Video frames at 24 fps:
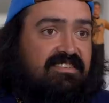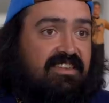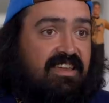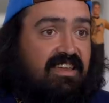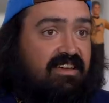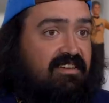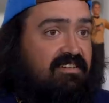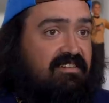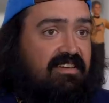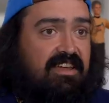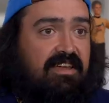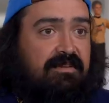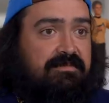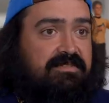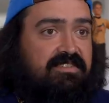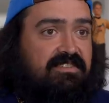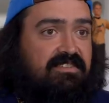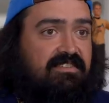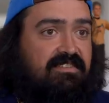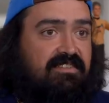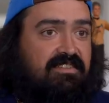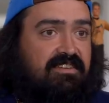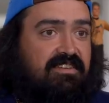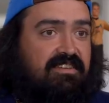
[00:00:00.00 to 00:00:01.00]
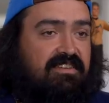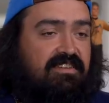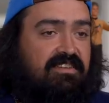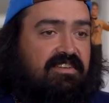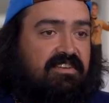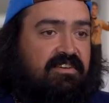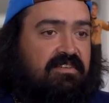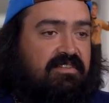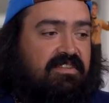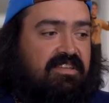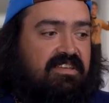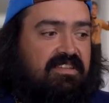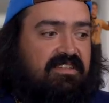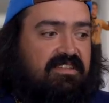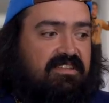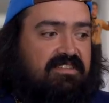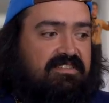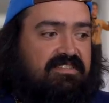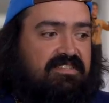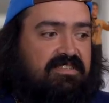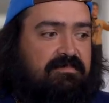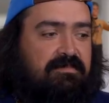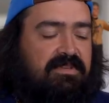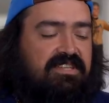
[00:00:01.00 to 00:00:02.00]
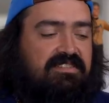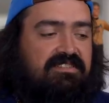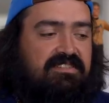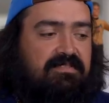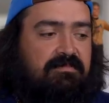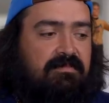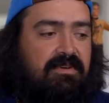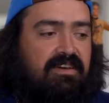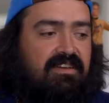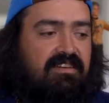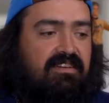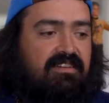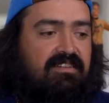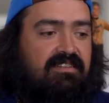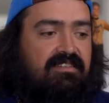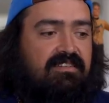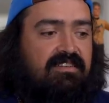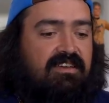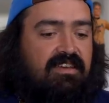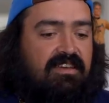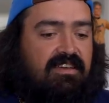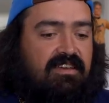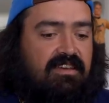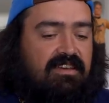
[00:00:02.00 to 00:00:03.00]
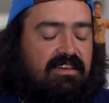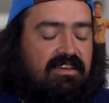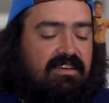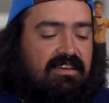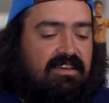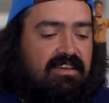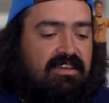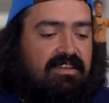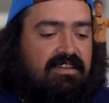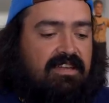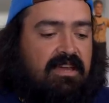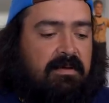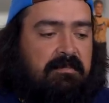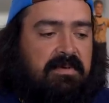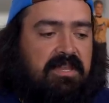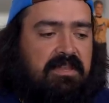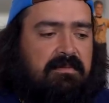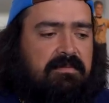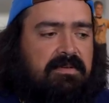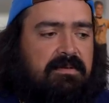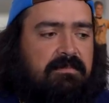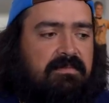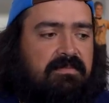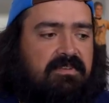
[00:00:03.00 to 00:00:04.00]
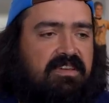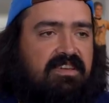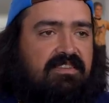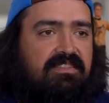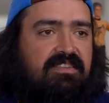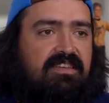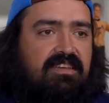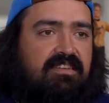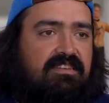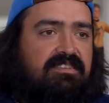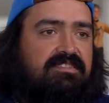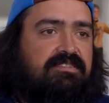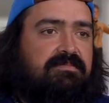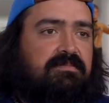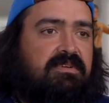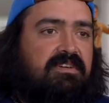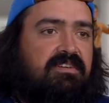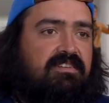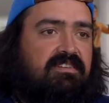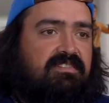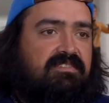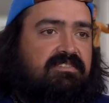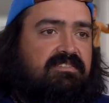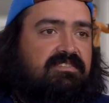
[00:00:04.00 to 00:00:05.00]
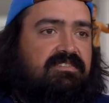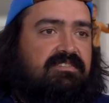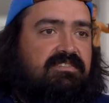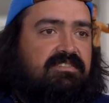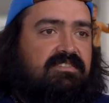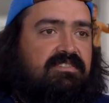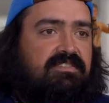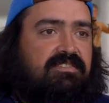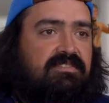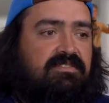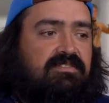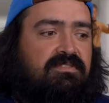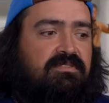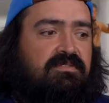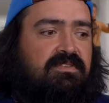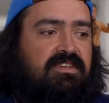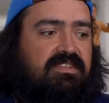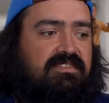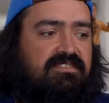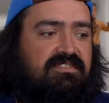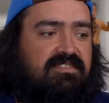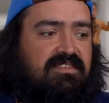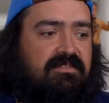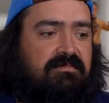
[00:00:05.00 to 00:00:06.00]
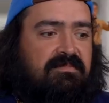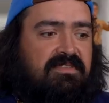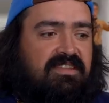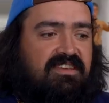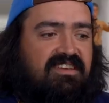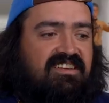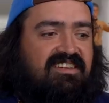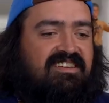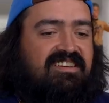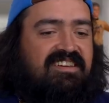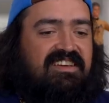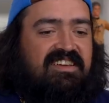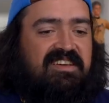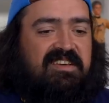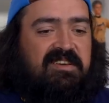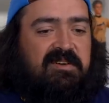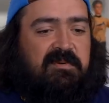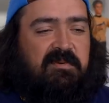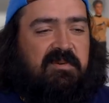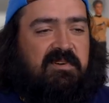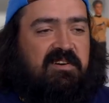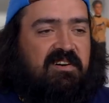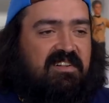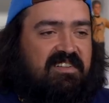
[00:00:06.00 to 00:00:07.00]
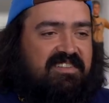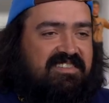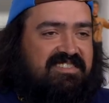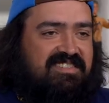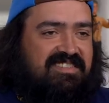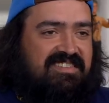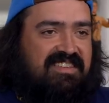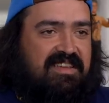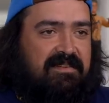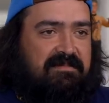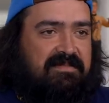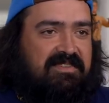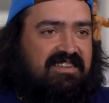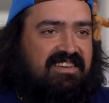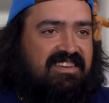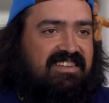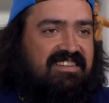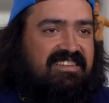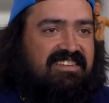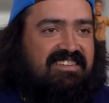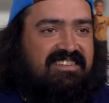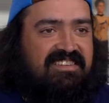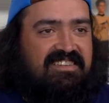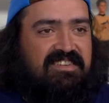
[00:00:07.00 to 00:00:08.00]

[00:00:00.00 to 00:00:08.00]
Yeah, absolutely. You know, that it's the peace of mind. And not many people get that experience. You, you get something, we'll call it stepped on.